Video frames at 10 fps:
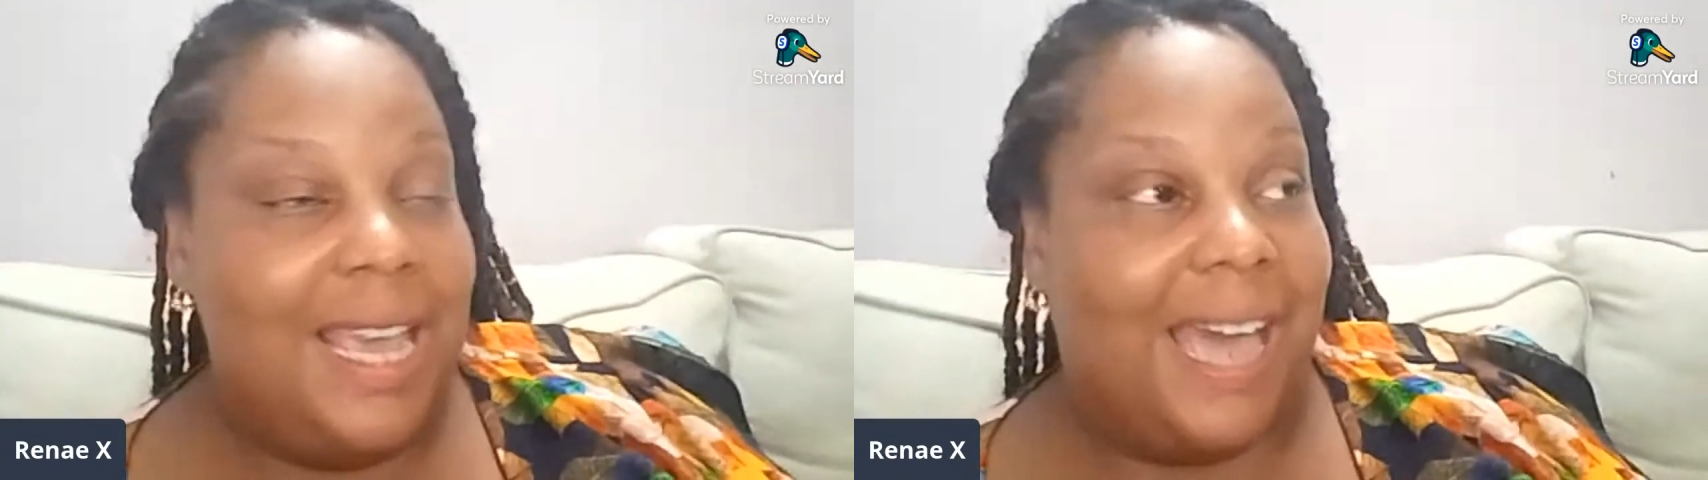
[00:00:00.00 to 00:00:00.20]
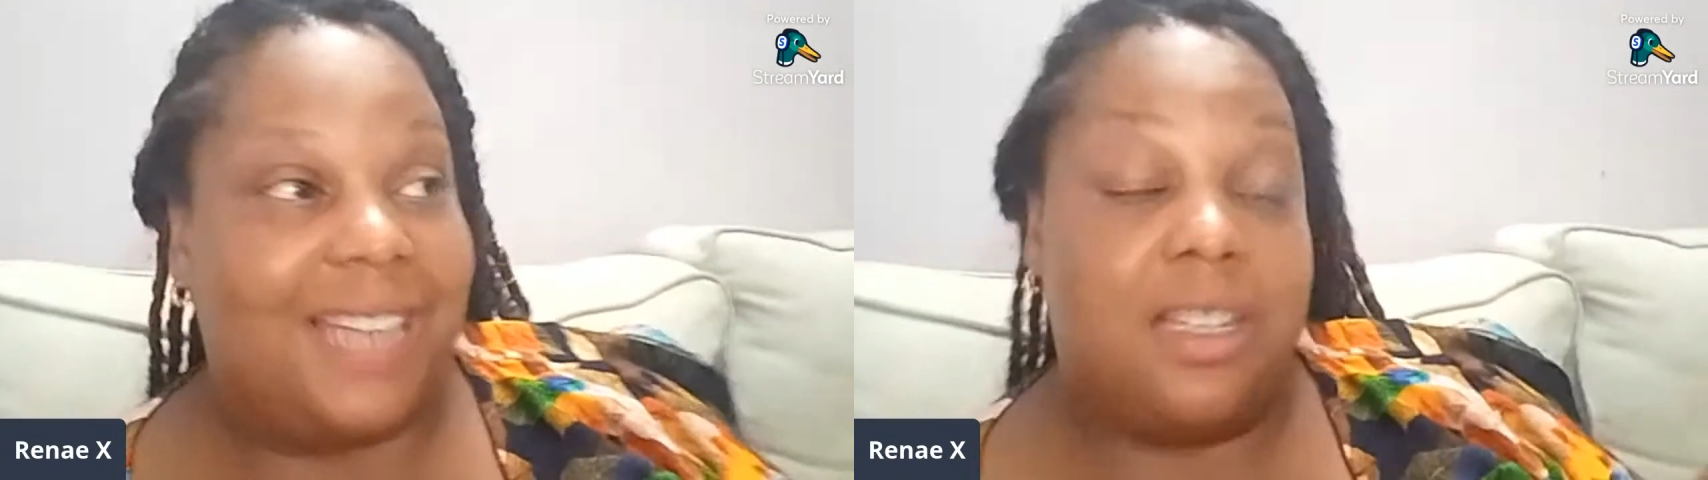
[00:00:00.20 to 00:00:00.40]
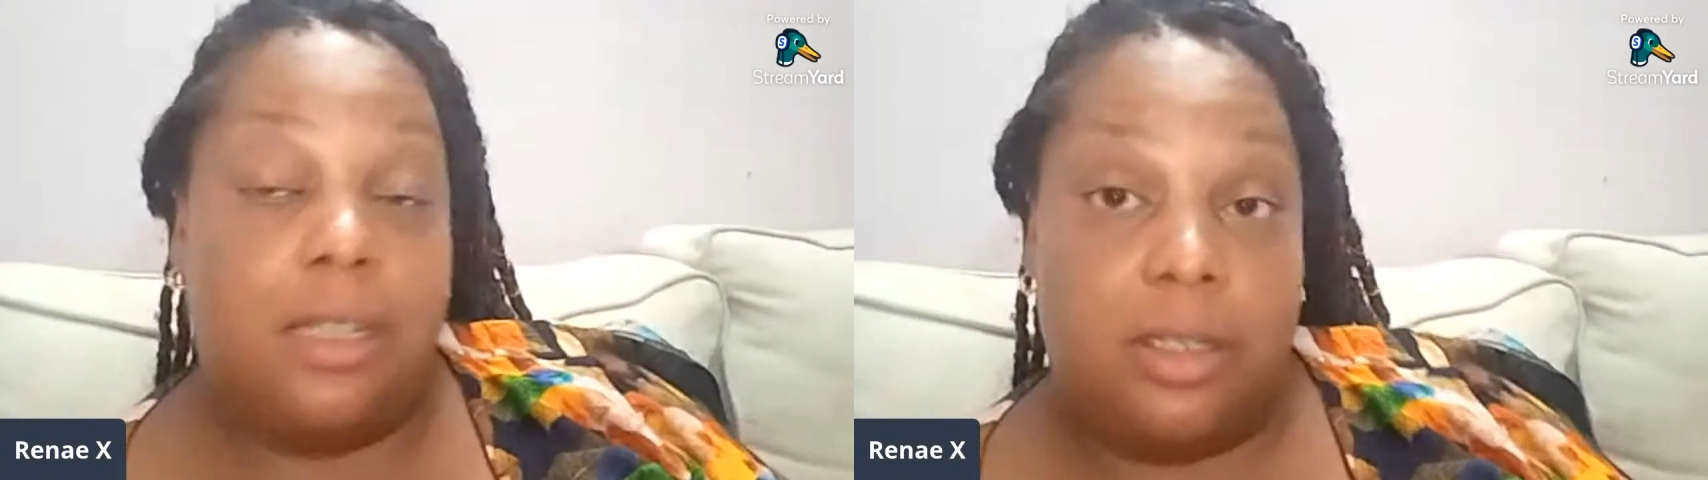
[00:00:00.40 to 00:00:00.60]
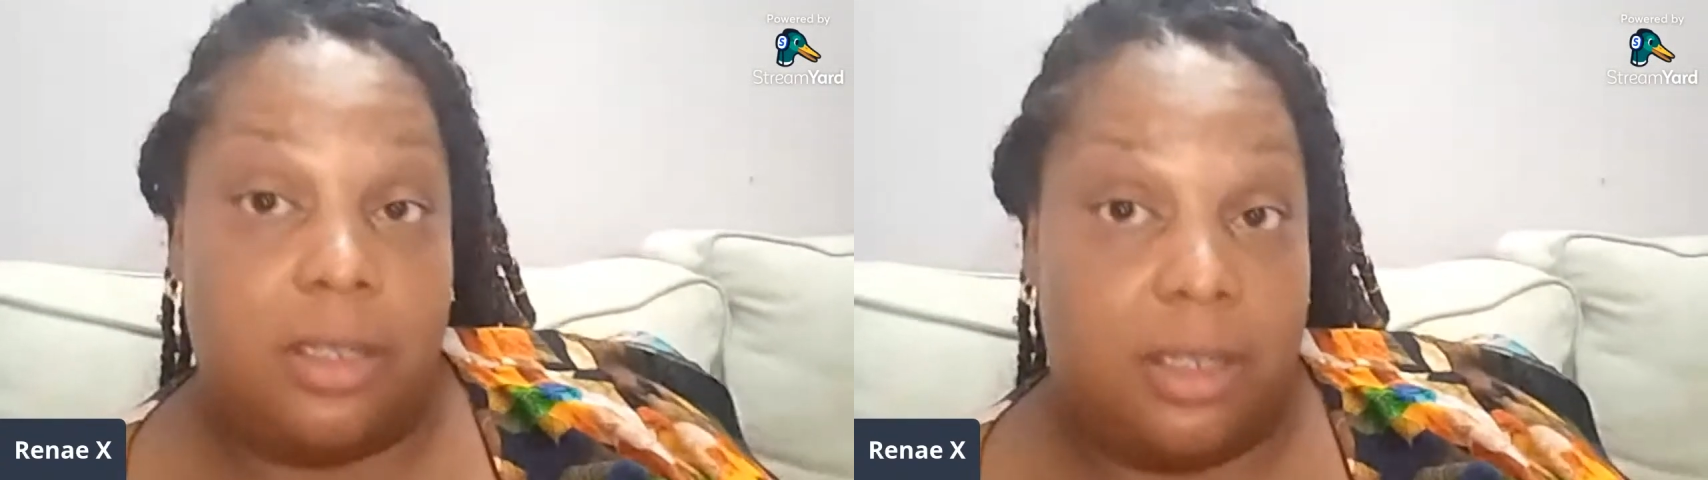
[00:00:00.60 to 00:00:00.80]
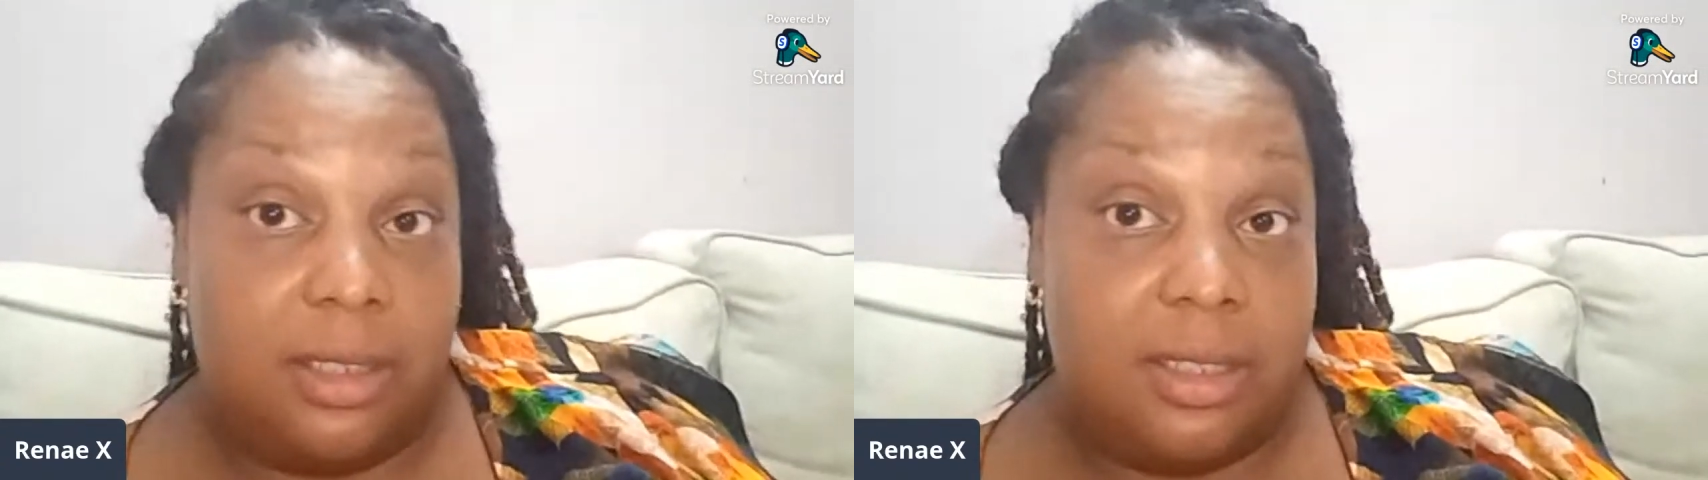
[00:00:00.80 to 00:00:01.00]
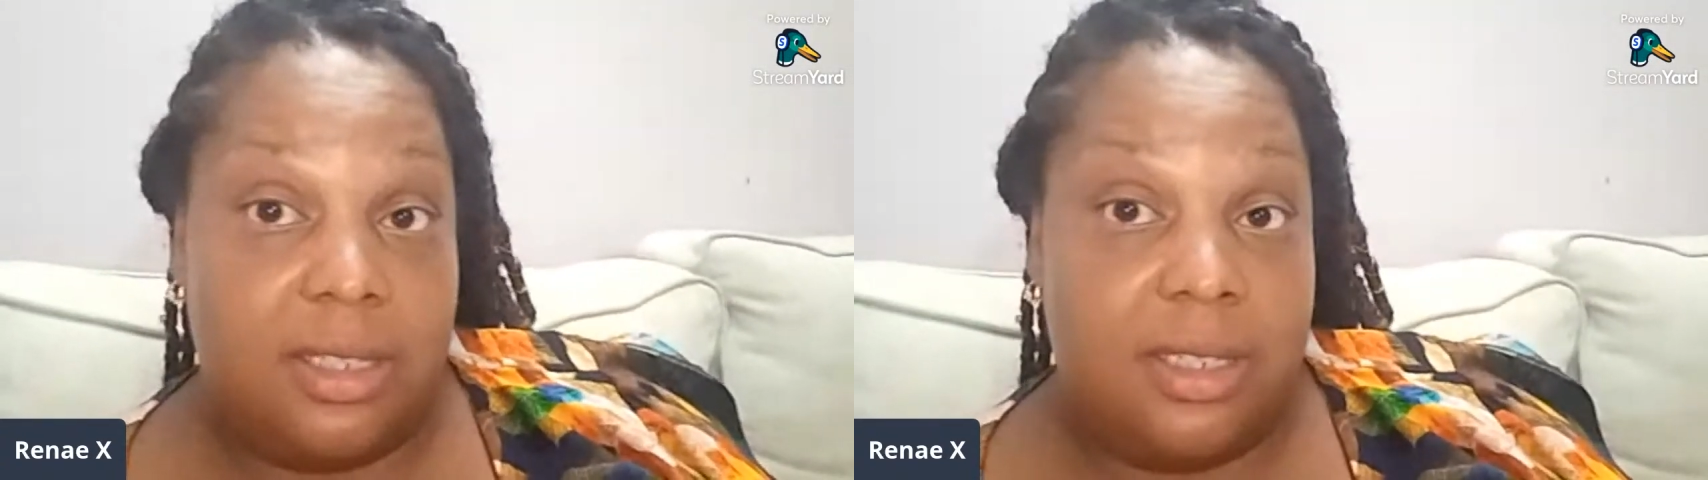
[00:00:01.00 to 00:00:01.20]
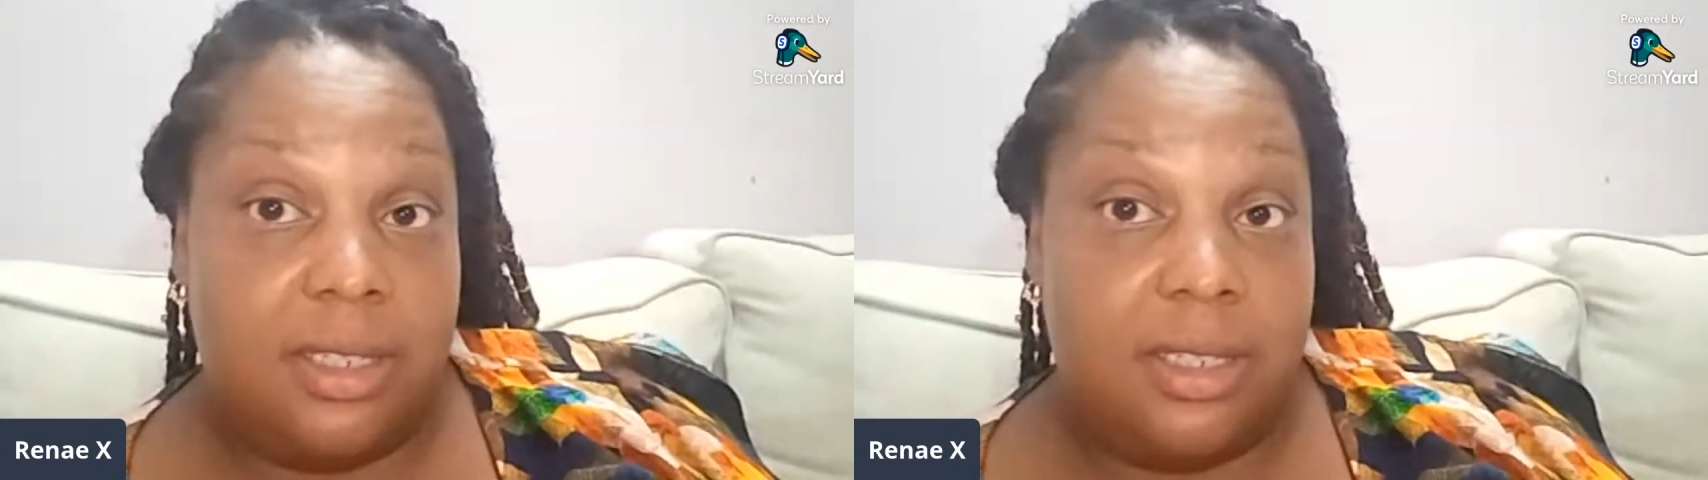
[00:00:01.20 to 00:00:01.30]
as an adult.